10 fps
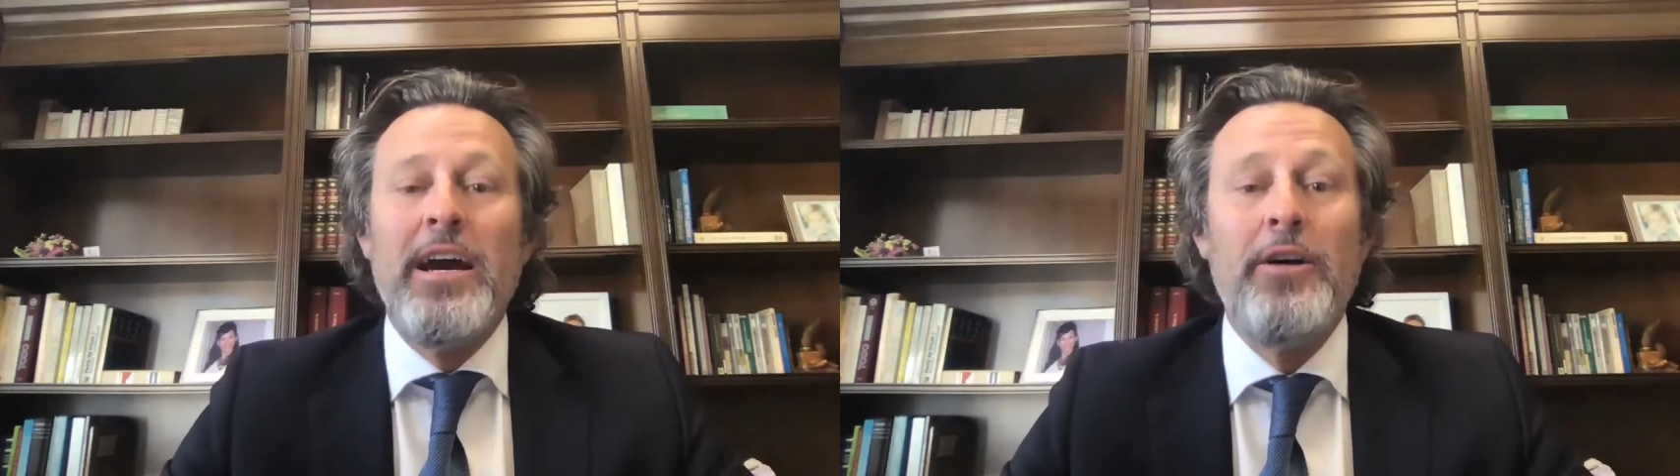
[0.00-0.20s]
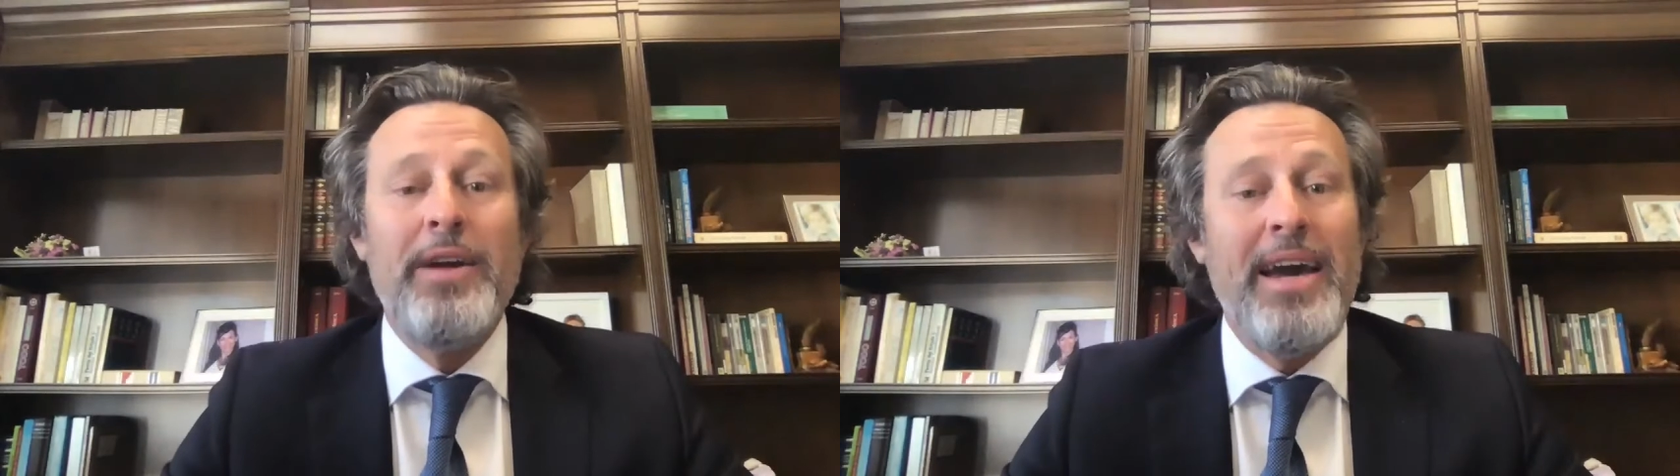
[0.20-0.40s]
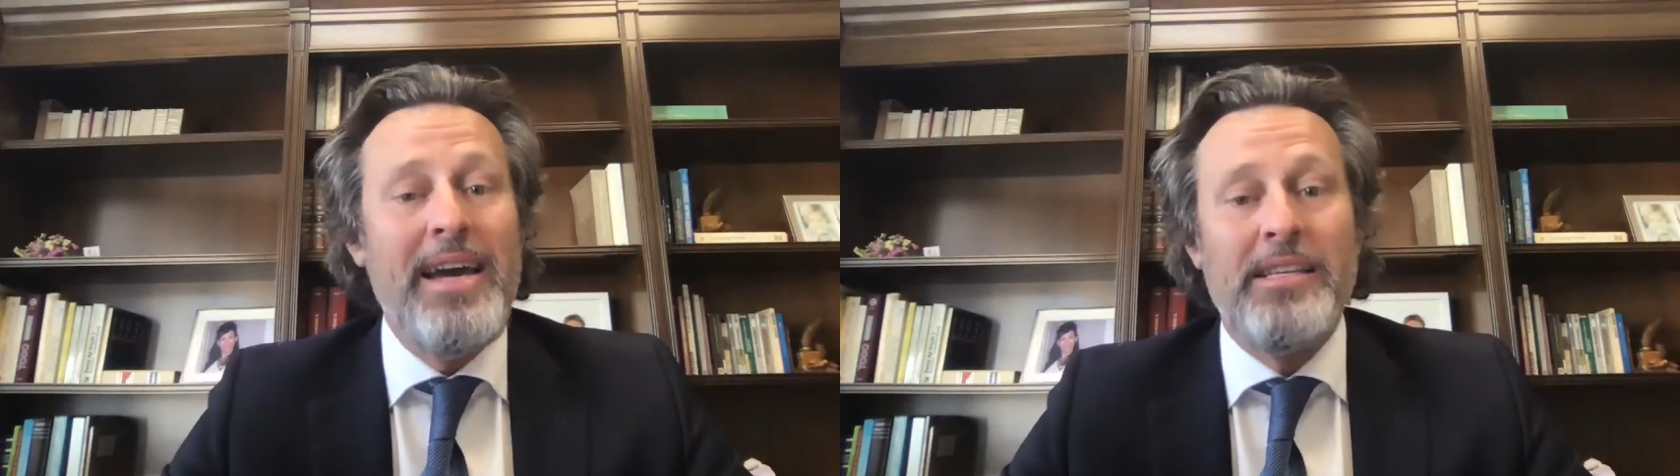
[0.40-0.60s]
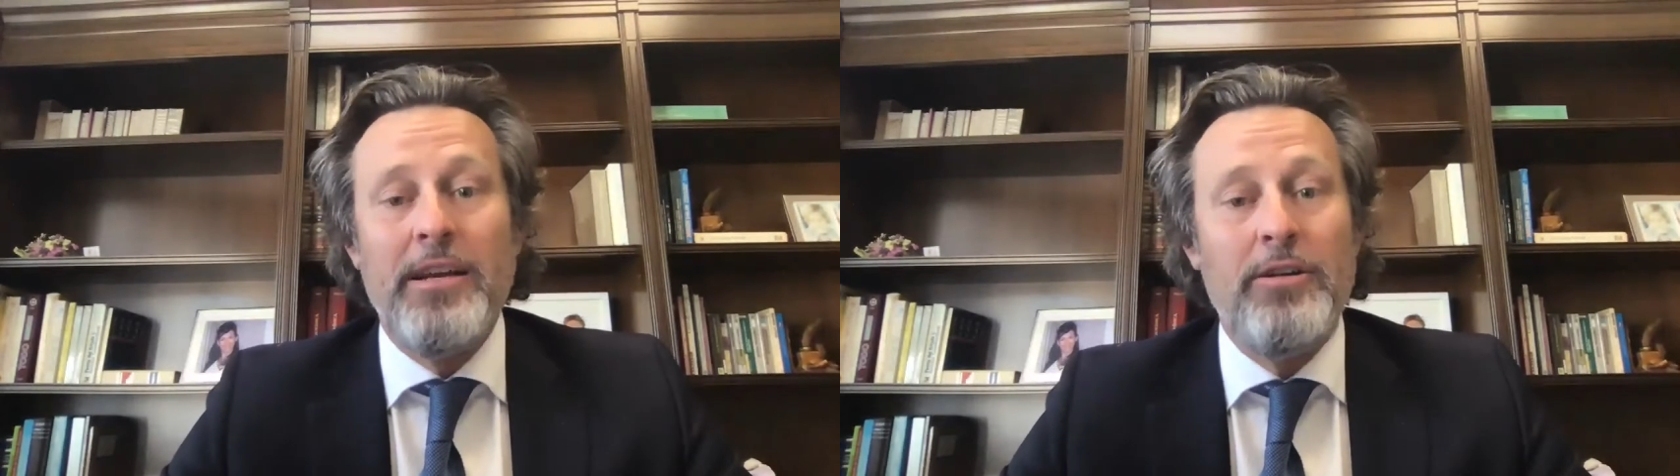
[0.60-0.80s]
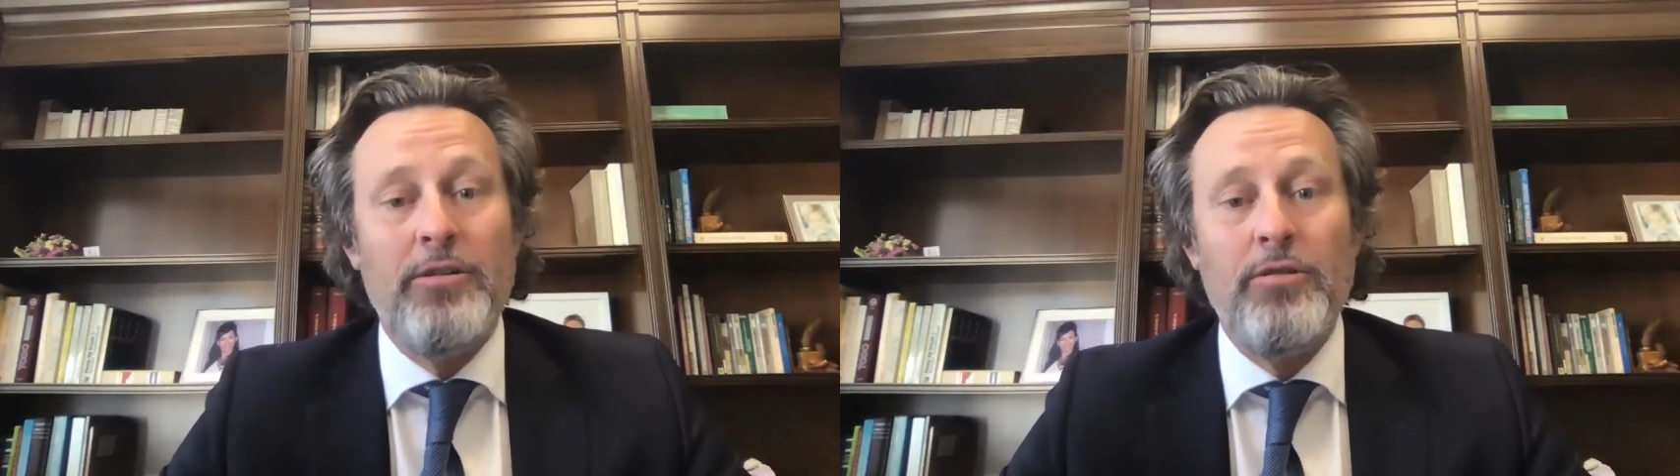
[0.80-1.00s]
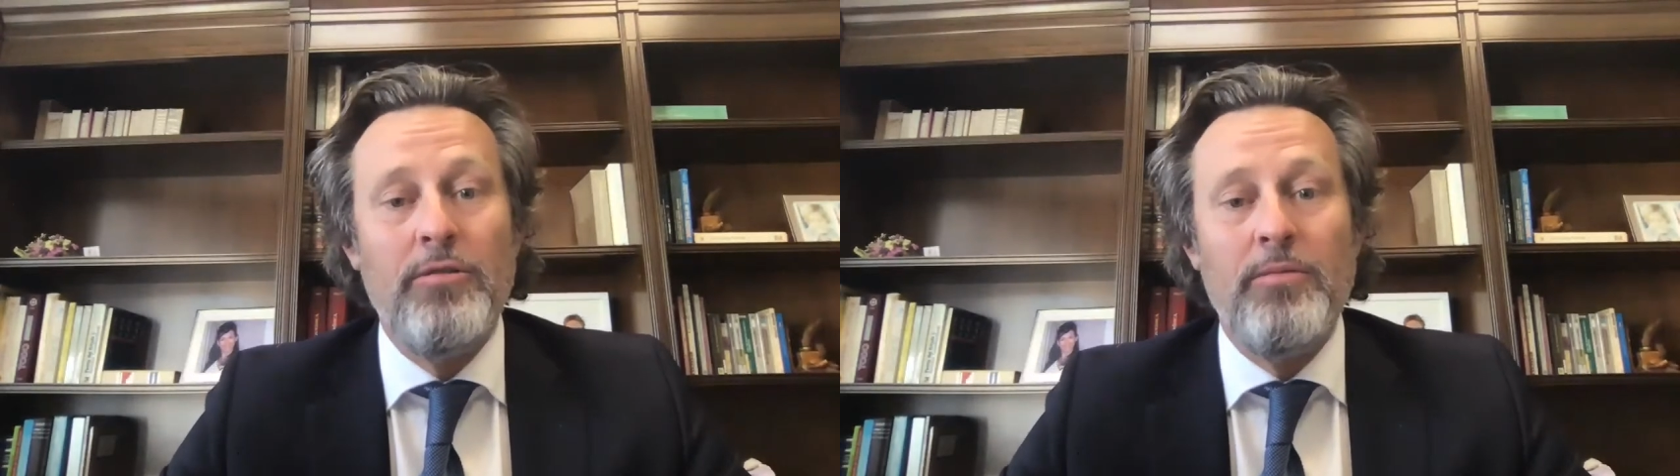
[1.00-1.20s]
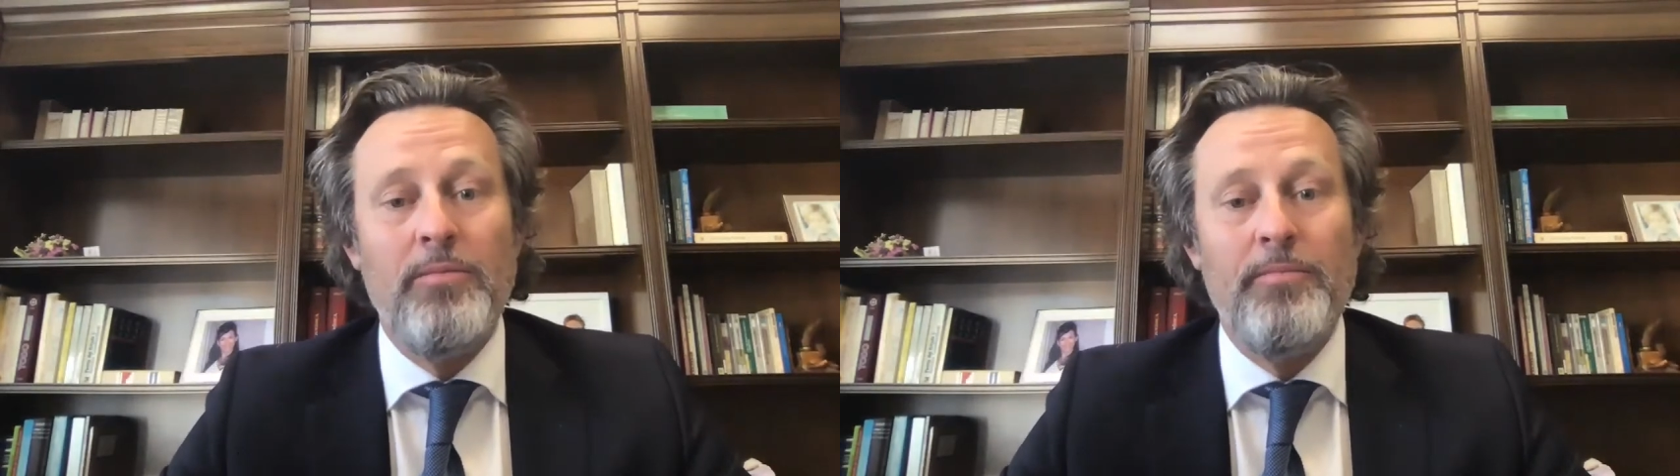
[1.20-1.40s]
Okay, so